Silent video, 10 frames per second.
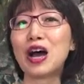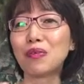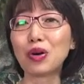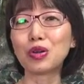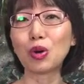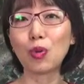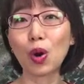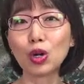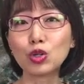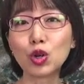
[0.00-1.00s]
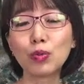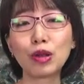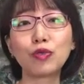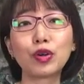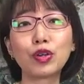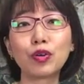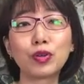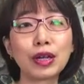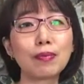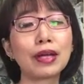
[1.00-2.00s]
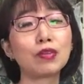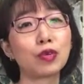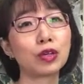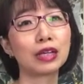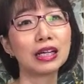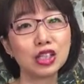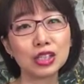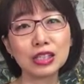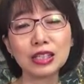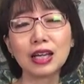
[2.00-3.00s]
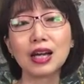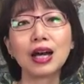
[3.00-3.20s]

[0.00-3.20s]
for your wardrobe, and for that matter for your kitchen.